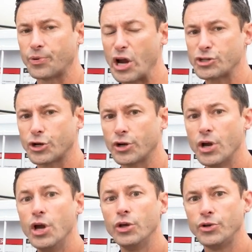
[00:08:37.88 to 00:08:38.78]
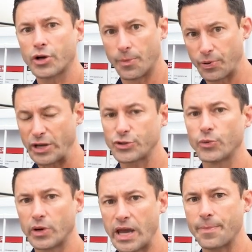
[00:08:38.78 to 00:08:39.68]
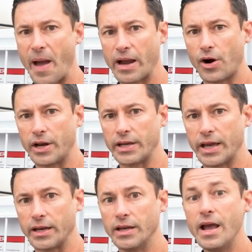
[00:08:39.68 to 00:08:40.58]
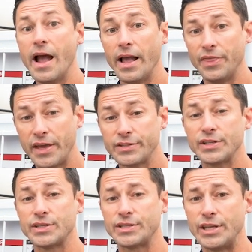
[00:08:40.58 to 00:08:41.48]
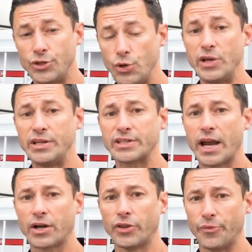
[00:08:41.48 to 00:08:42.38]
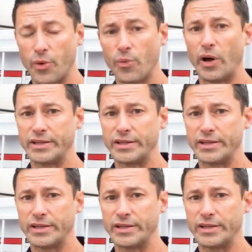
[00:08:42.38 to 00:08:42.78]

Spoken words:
pressure, your compressor will kick back on again. And this is the duty cycle that we want to